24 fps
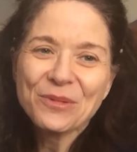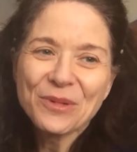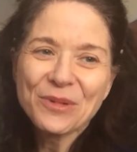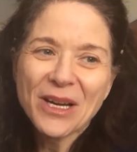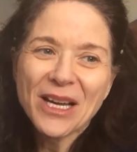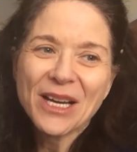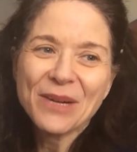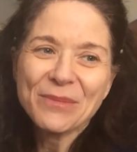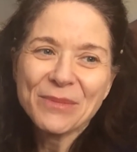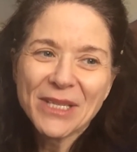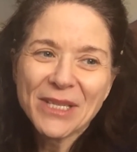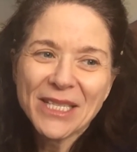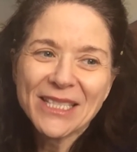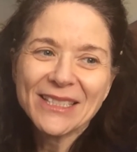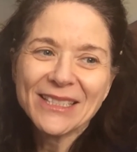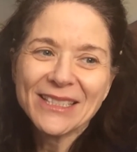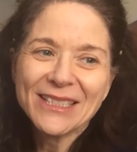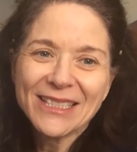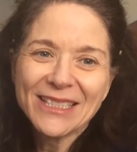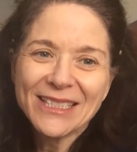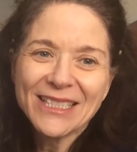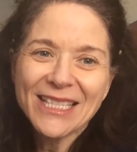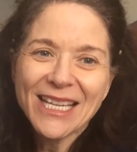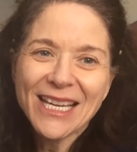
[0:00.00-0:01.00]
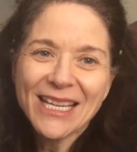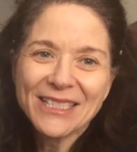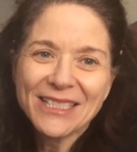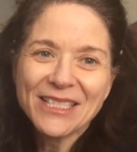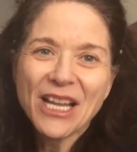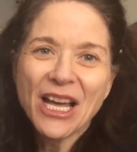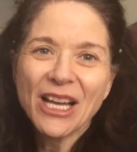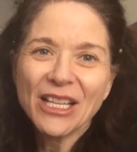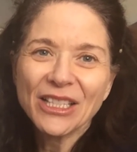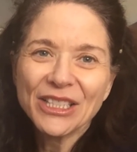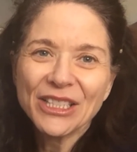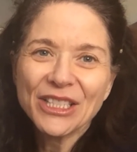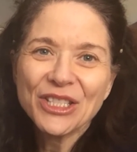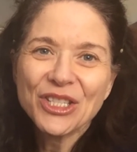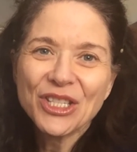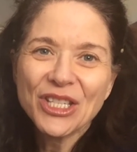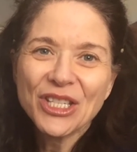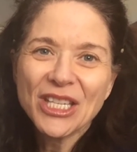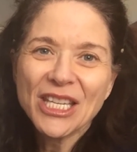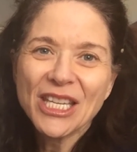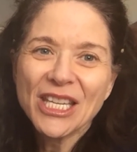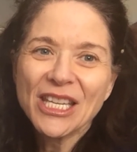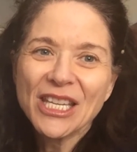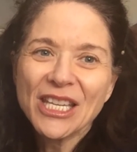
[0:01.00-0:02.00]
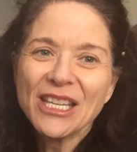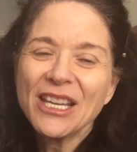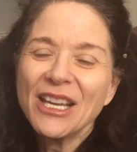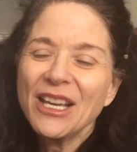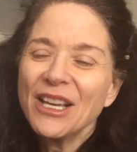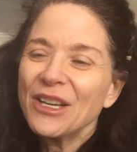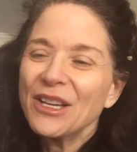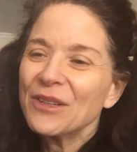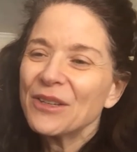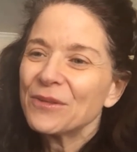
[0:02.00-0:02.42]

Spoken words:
I mean, the technology